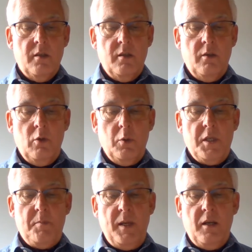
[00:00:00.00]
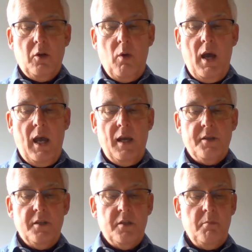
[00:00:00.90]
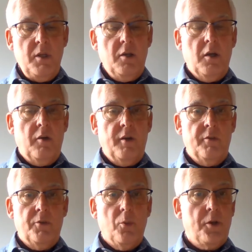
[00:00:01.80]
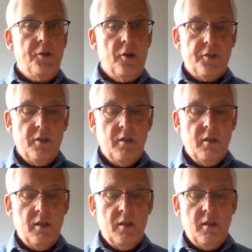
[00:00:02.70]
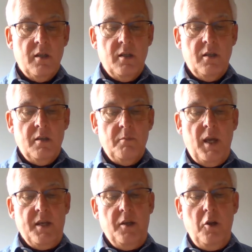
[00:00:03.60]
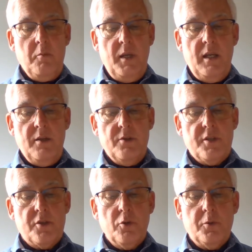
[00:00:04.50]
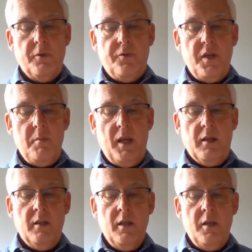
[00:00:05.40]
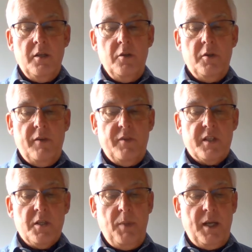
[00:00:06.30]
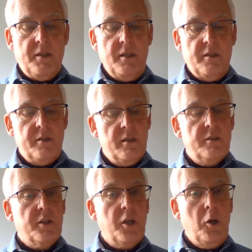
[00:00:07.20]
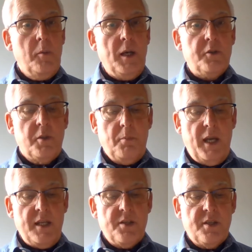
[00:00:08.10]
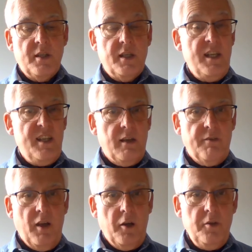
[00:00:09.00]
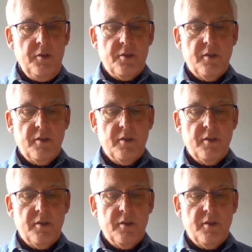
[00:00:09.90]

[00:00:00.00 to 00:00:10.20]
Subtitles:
Always been quiet and demure and what-not. By no means the sort of female you'd have expected to go about the place kissing fellows.